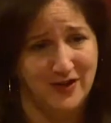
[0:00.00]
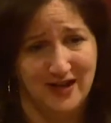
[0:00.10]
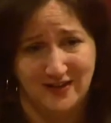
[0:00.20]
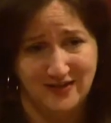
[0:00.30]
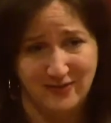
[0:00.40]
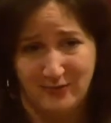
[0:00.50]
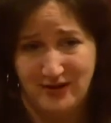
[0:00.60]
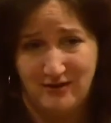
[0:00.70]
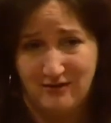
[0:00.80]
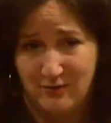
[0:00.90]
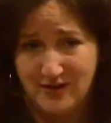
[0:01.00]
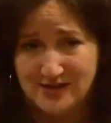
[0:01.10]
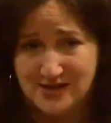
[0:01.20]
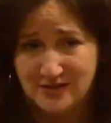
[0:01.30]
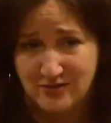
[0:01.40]
that I get the $3
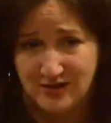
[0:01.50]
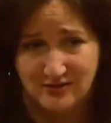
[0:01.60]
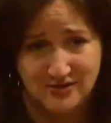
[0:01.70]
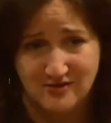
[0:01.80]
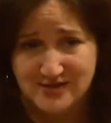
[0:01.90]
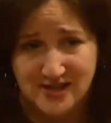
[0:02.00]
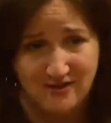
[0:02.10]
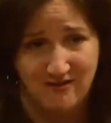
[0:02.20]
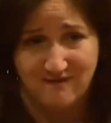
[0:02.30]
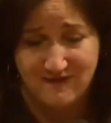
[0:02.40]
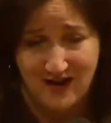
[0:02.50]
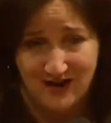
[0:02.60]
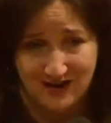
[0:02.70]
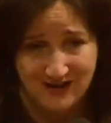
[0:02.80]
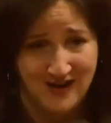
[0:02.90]
ones at Trader Joe's, and they're
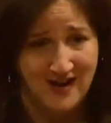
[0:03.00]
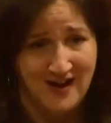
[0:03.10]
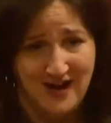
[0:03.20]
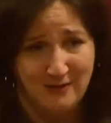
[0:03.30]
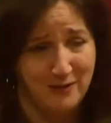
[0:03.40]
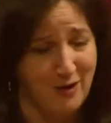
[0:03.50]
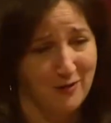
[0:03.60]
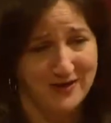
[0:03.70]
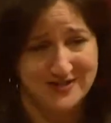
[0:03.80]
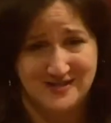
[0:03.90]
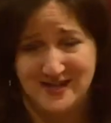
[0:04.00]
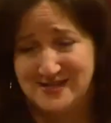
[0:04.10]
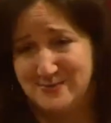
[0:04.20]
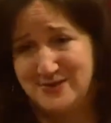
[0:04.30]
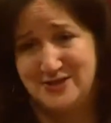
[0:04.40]
fine. I will always
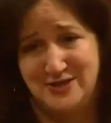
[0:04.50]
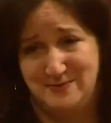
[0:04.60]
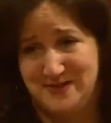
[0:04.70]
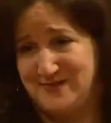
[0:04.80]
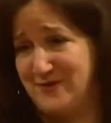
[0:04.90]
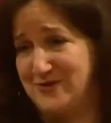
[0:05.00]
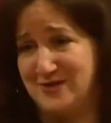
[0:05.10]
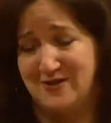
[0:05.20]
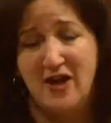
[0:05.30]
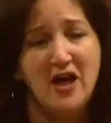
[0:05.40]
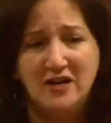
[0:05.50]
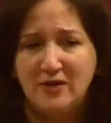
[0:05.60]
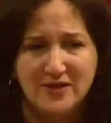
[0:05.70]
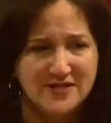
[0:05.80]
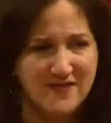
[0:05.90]
test for the cheapest version of.
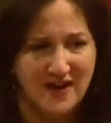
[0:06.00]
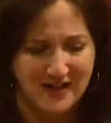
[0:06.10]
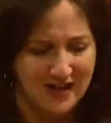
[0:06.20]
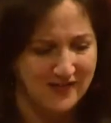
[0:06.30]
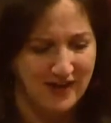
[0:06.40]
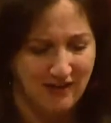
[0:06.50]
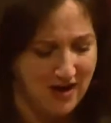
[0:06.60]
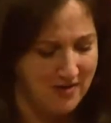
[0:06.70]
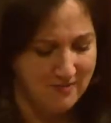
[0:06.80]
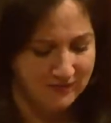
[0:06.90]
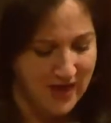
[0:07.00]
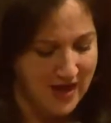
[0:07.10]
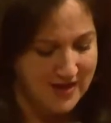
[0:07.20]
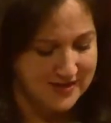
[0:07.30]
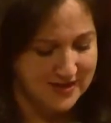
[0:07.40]
No, it's fine. And they're
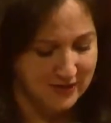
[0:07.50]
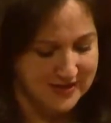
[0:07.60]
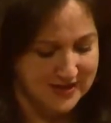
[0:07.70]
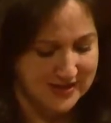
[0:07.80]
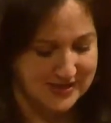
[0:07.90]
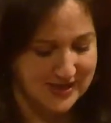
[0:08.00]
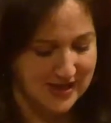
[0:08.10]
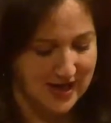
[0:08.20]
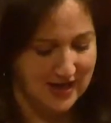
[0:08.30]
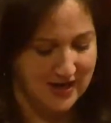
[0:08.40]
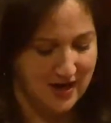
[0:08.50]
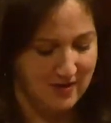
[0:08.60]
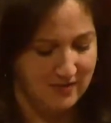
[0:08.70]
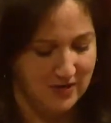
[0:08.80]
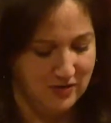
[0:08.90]
so it's this thing,
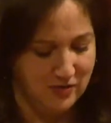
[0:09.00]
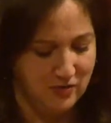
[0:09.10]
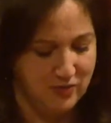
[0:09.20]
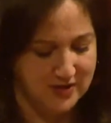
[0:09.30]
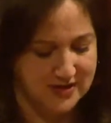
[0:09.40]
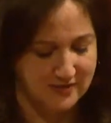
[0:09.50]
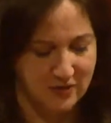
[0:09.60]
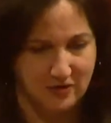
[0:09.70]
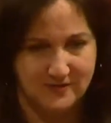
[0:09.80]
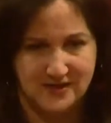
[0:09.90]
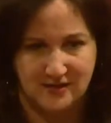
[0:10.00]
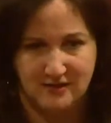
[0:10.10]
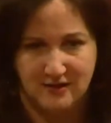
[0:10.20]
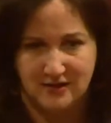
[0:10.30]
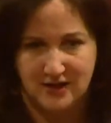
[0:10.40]
and you put some herbs and
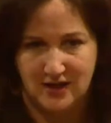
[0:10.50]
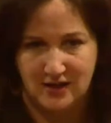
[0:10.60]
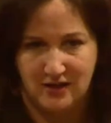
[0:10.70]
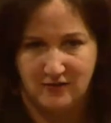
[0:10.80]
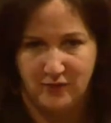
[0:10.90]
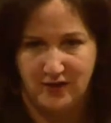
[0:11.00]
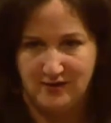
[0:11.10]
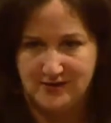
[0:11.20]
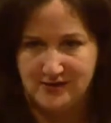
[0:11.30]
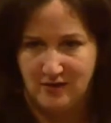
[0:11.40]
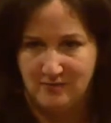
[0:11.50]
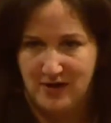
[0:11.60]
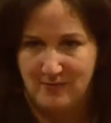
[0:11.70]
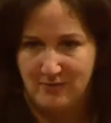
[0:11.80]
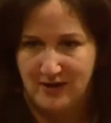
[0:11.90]
garlic and olive oil and salt and
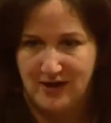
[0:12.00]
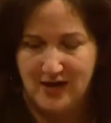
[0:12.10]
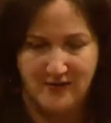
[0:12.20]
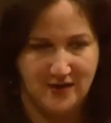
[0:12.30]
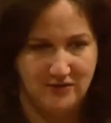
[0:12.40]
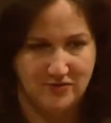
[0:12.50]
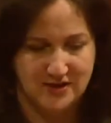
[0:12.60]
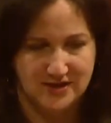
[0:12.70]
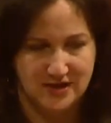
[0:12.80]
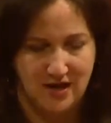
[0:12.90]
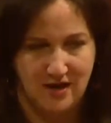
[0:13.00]
pepper in it, and then you just